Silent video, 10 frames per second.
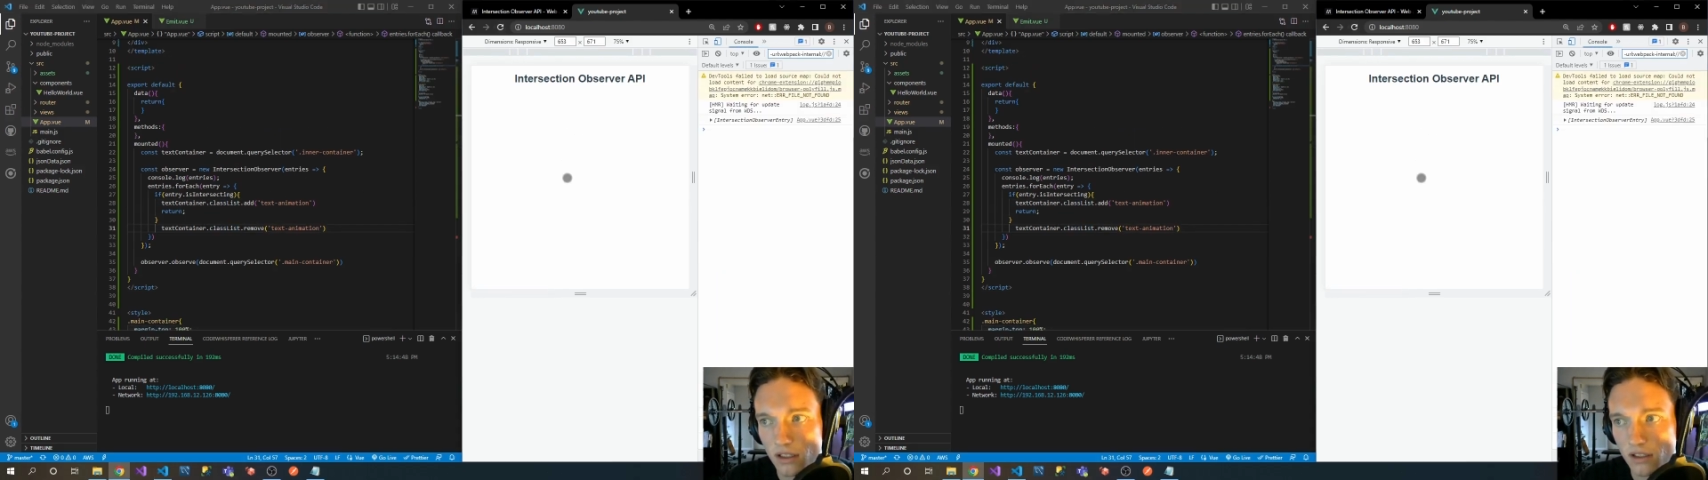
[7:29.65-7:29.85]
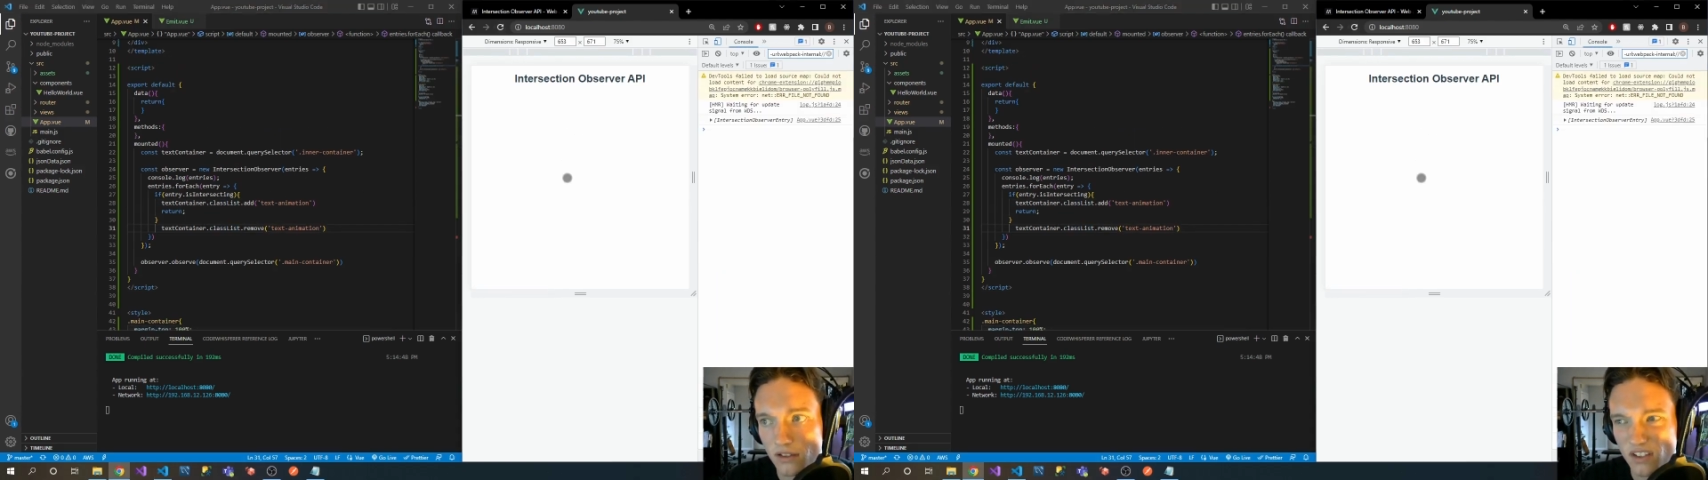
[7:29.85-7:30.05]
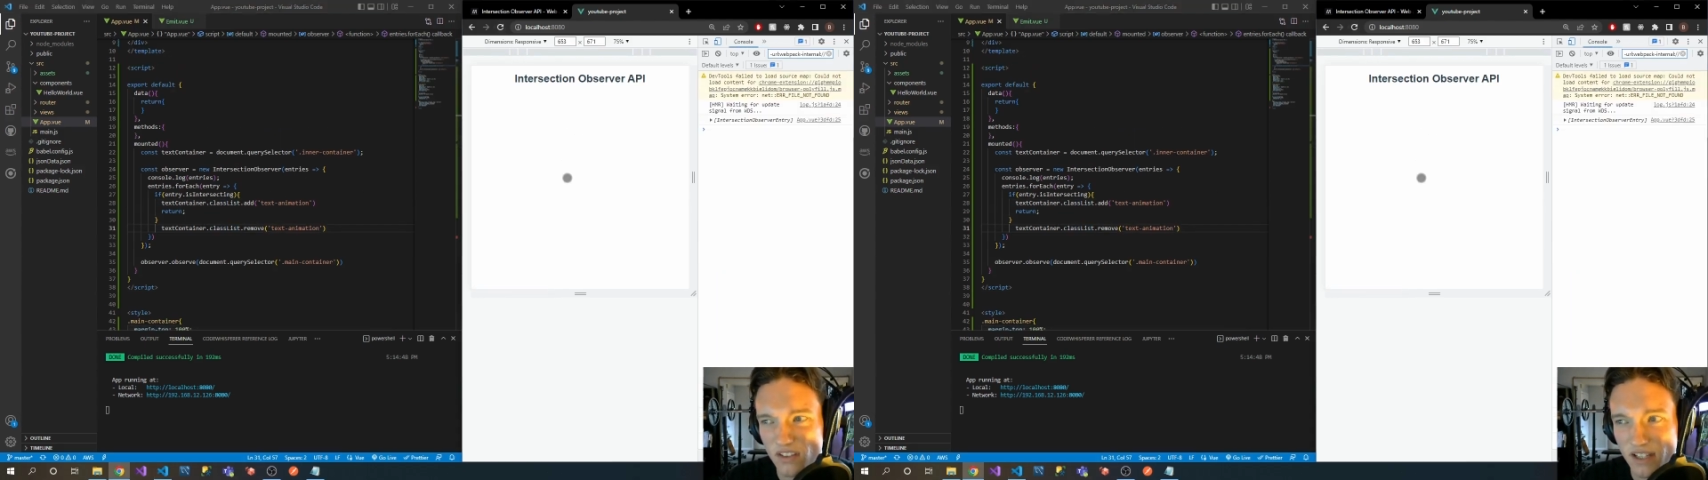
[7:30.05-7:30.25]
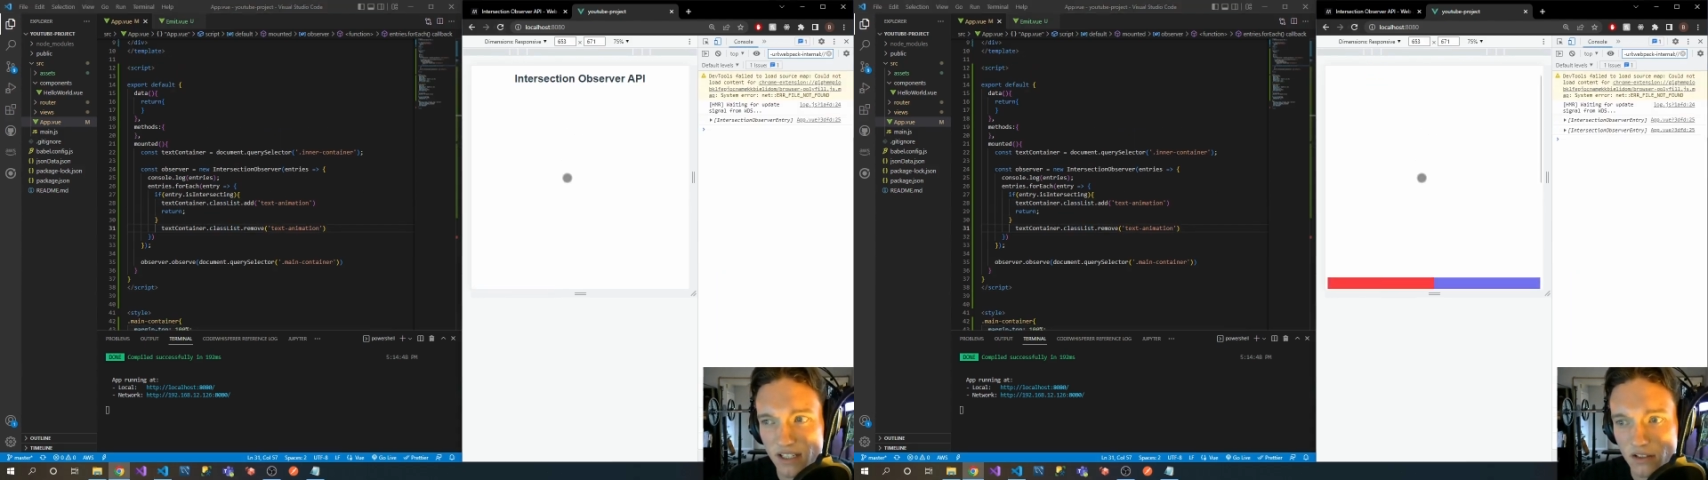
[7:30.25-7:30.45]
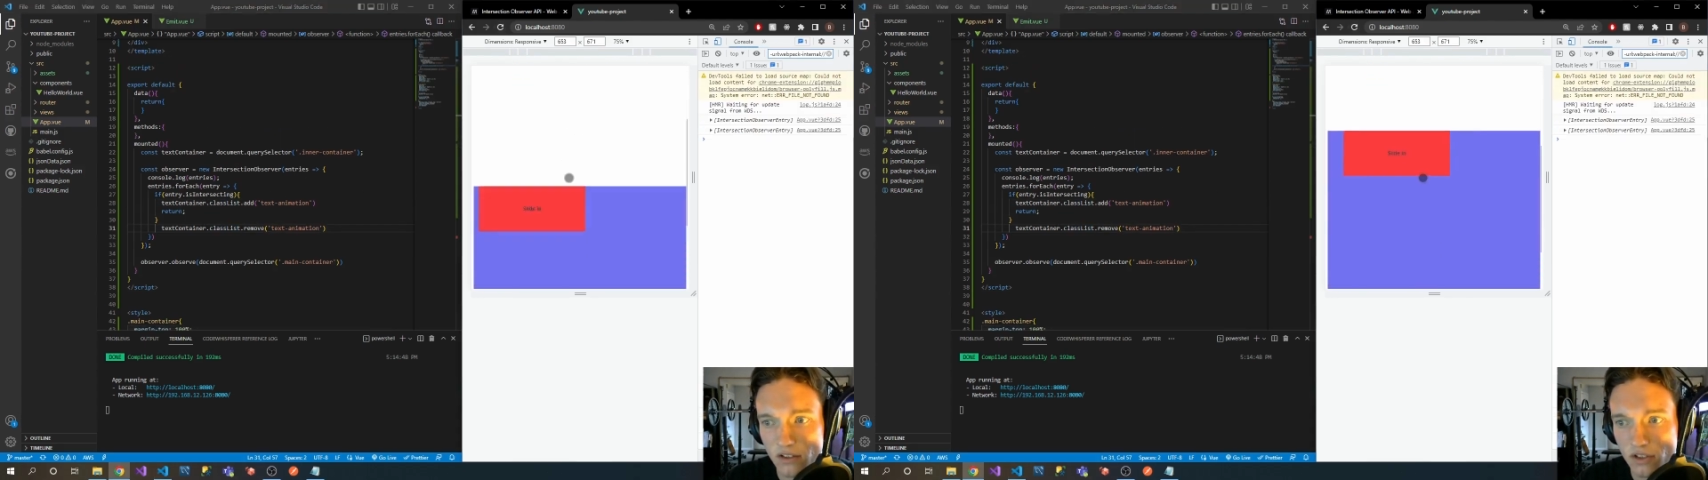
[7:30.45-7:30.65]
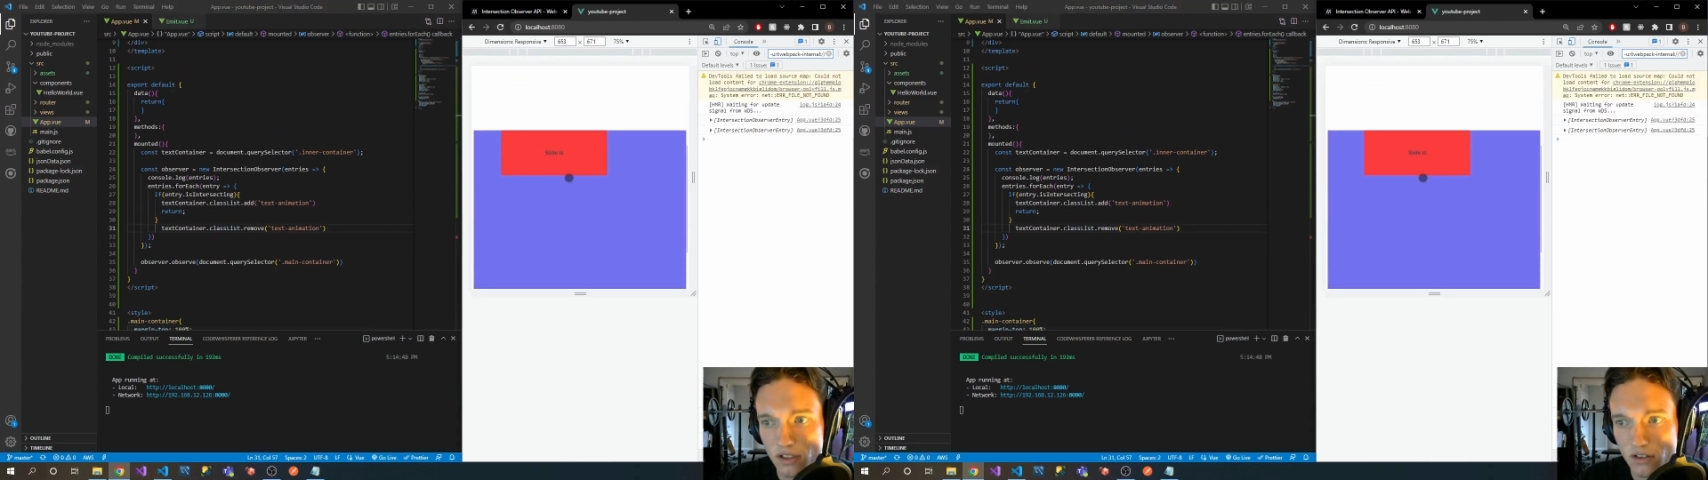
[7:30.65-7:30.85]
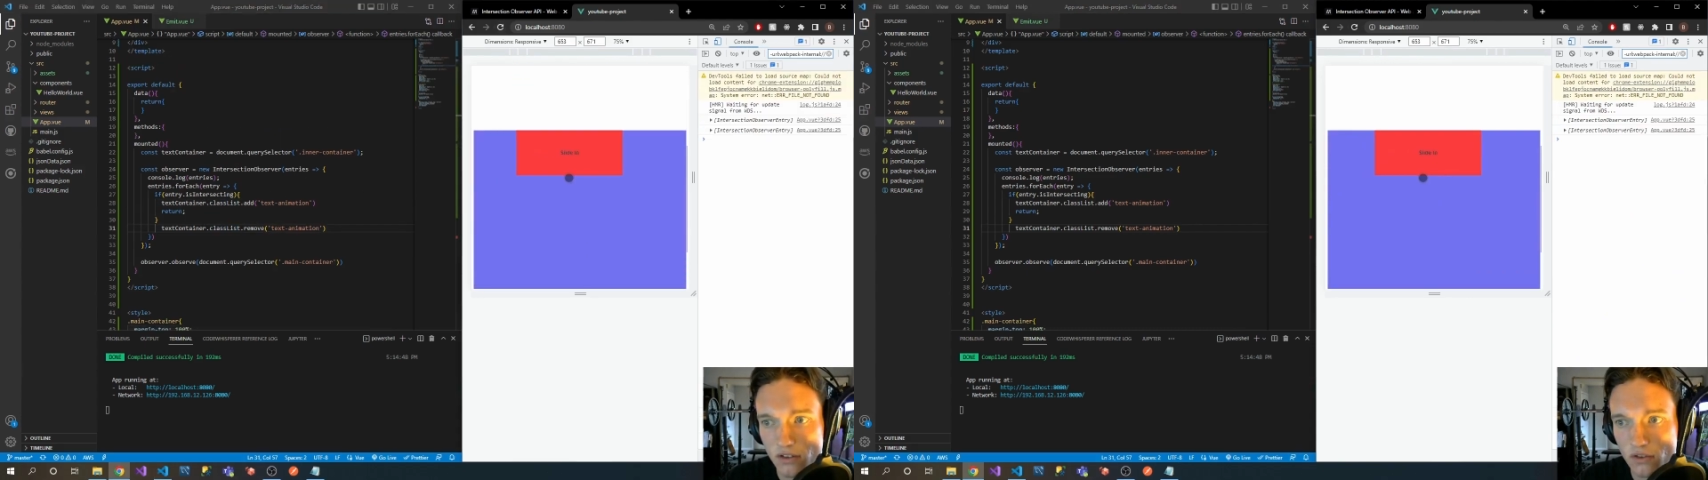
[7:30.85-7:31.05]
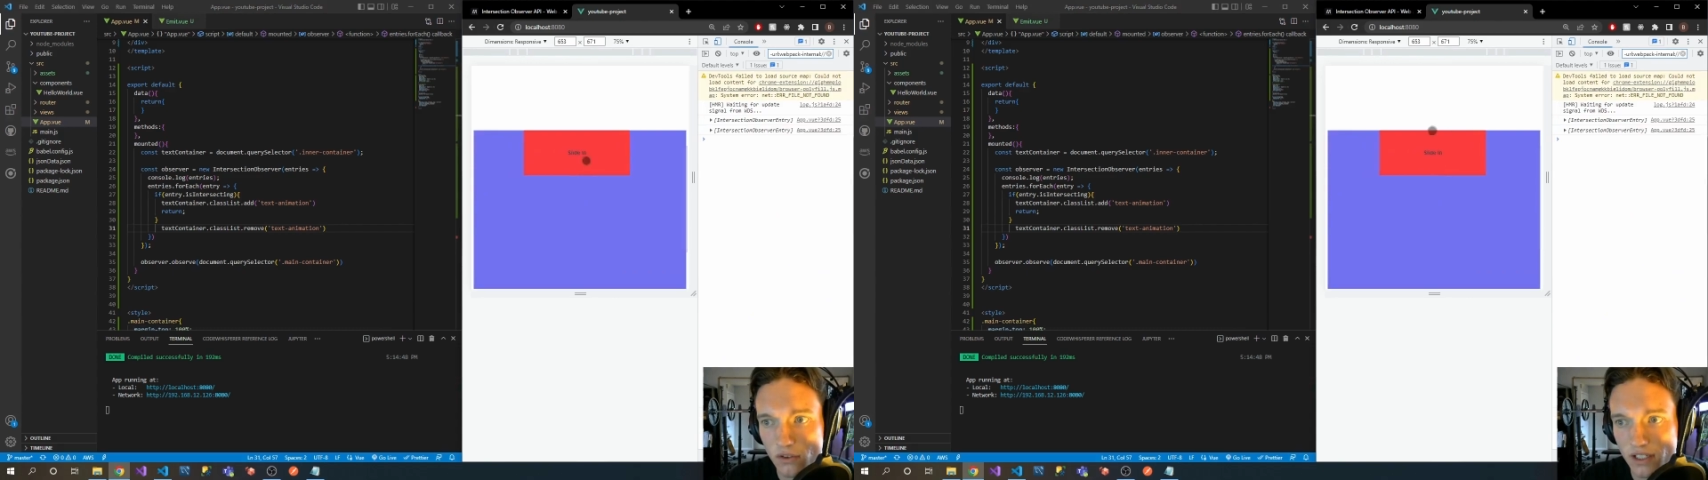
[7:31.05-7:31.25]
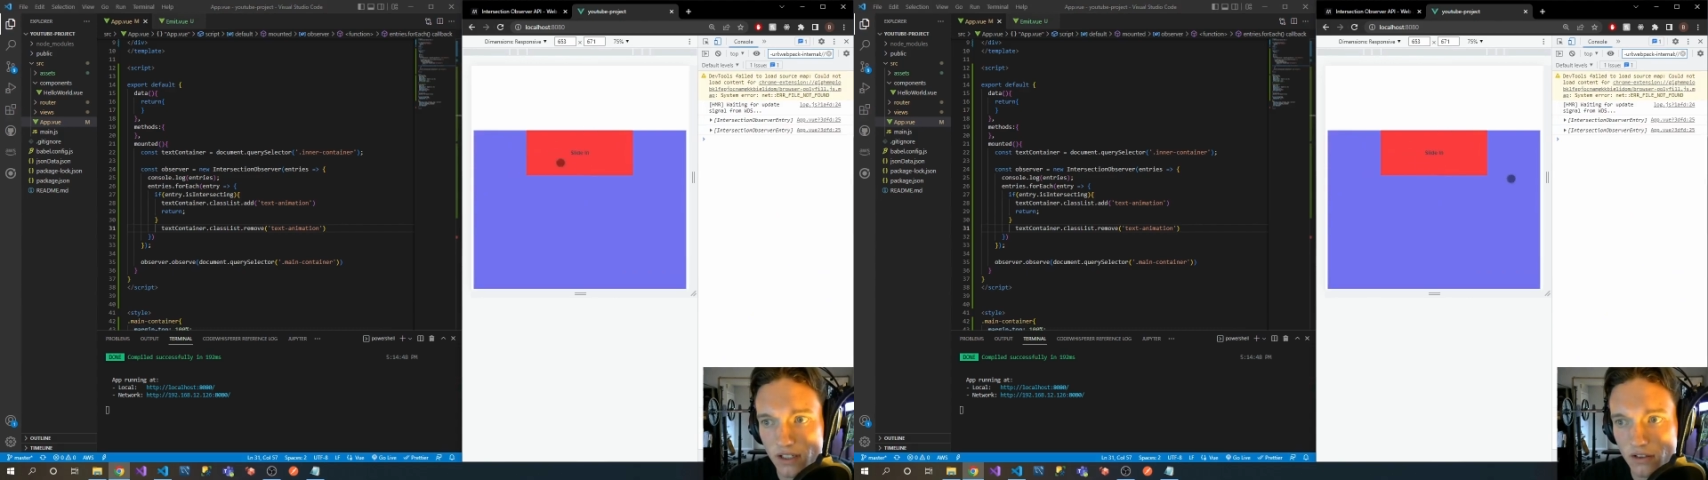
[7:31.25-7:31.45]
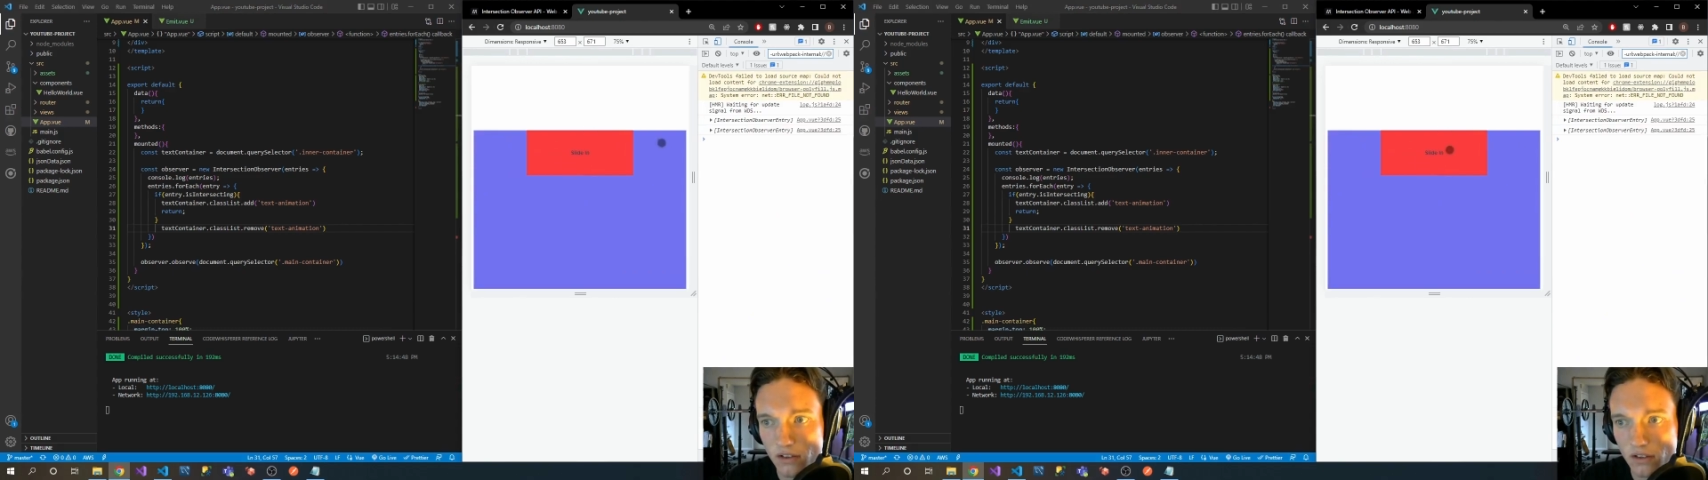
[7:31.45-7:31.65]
Let's see if that did the trick. Scroll down,